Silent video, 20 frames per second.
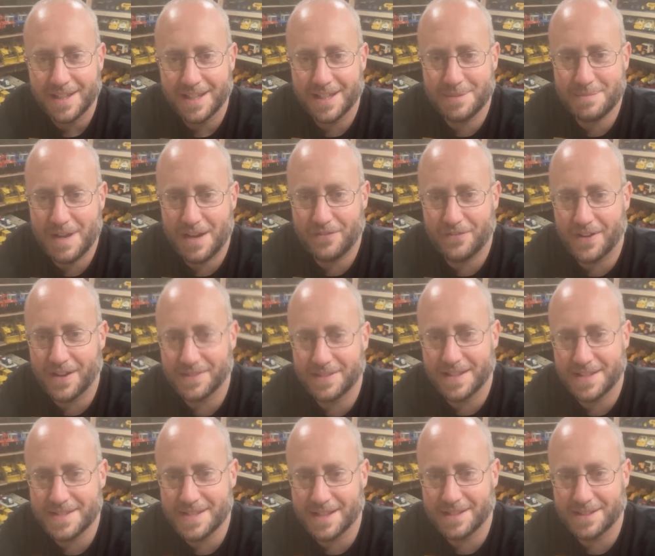And my friend
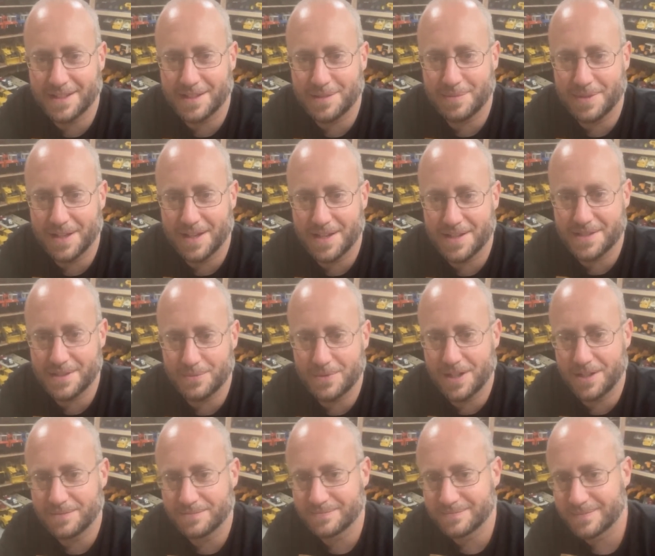that sent it to me, I
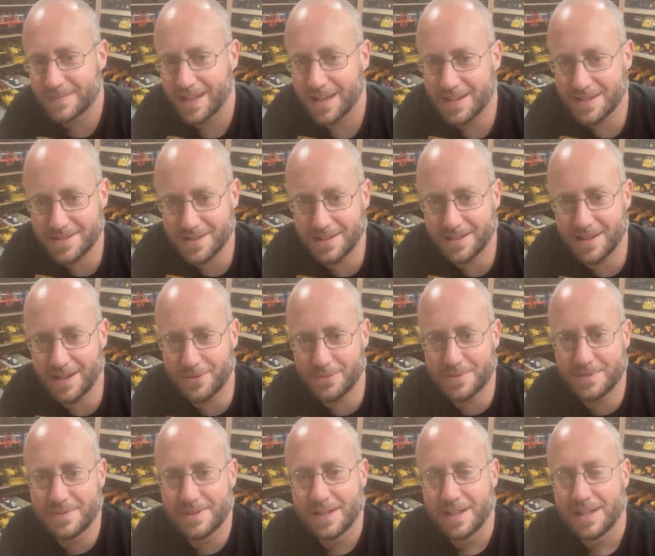said, I
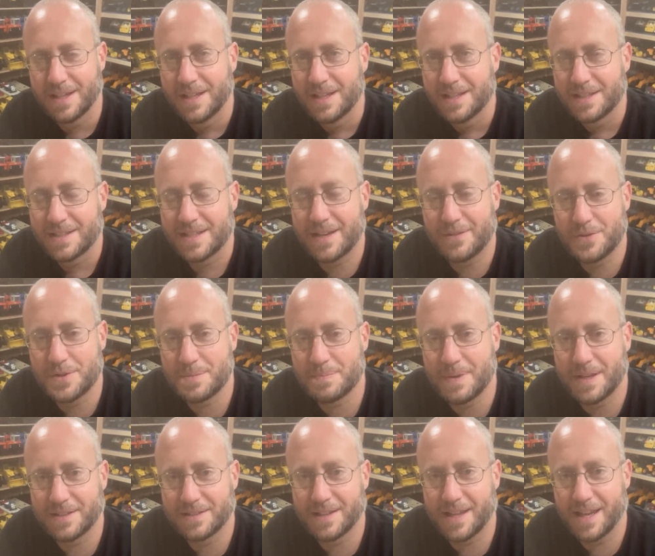would never
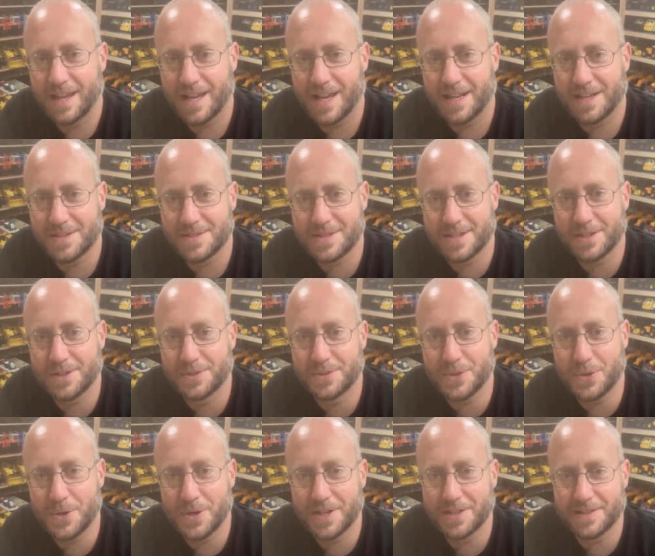spend that on a single
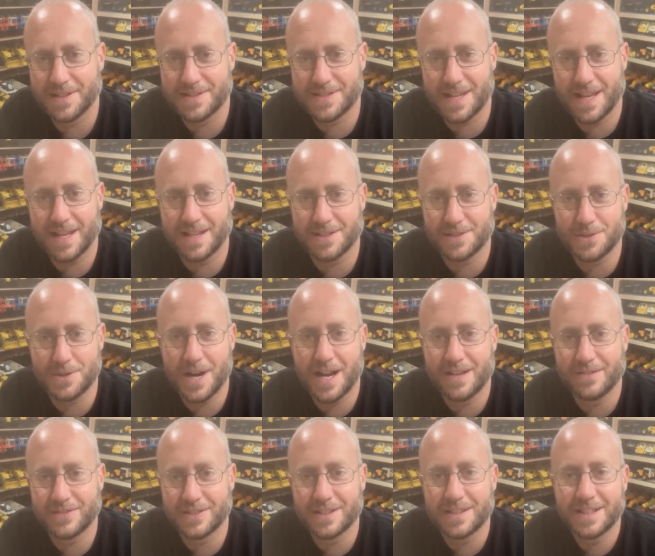toy unless I could
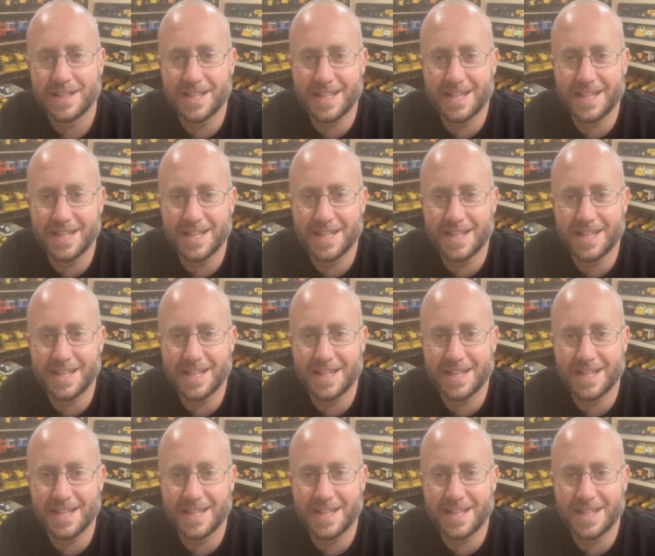drive it.